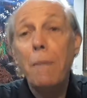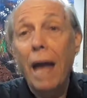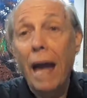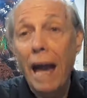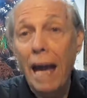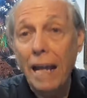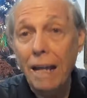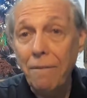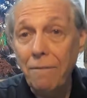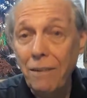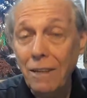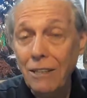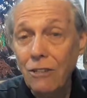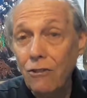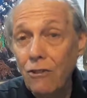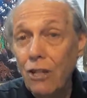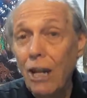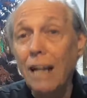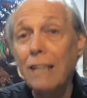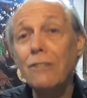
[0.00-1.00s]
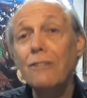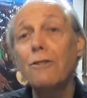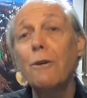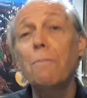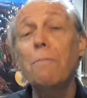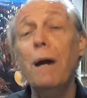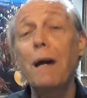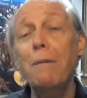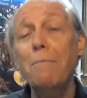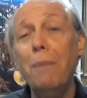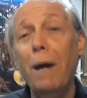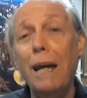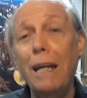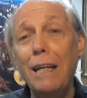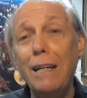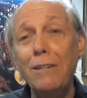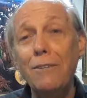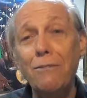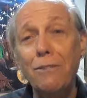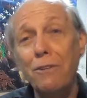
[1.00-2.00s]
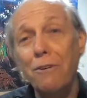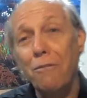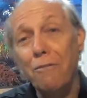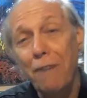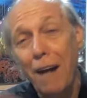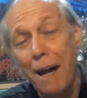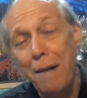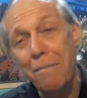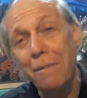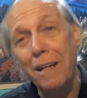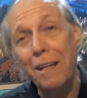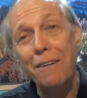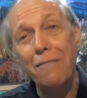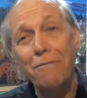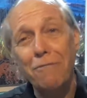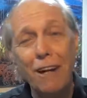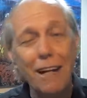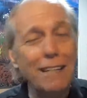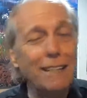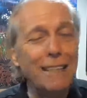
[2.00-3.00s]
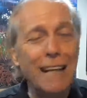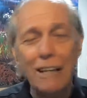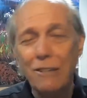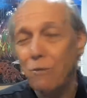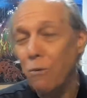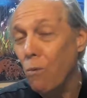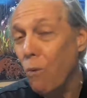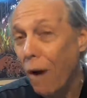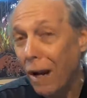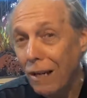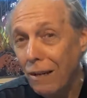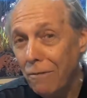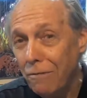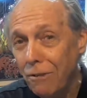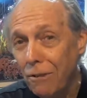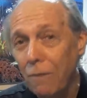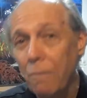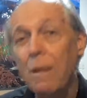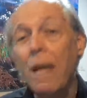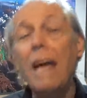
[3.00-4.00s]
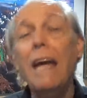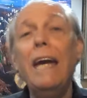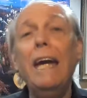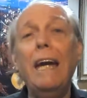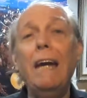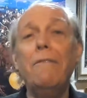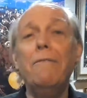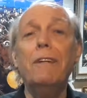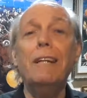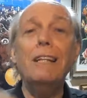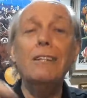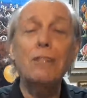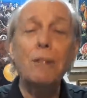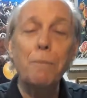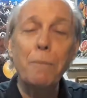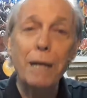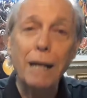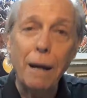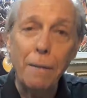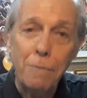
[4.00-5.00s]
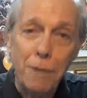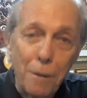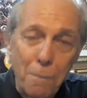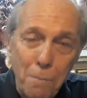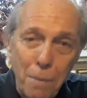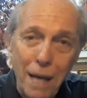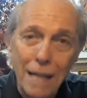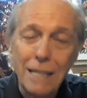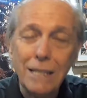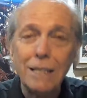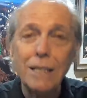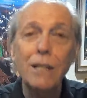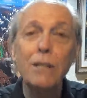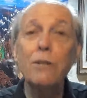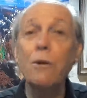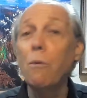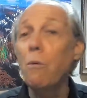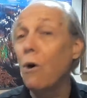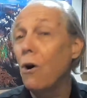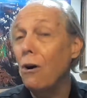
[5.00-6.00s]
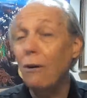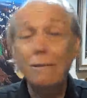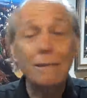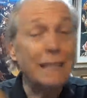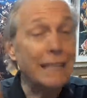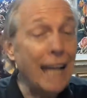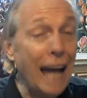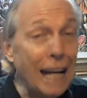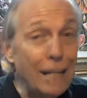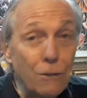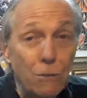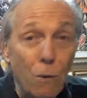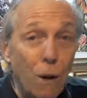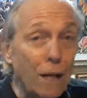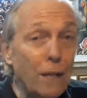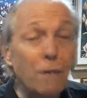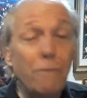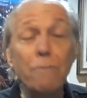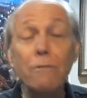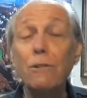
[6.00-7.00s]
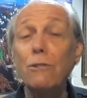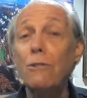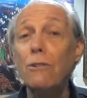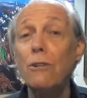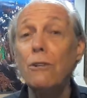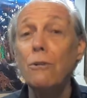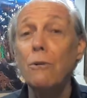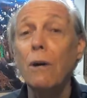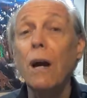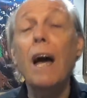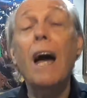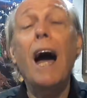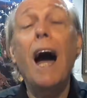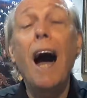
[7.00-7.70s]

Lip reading: And if it's just to paint paintings for your family and friends, that's wonderful. If it is to become the best in the world, that's wonderful too.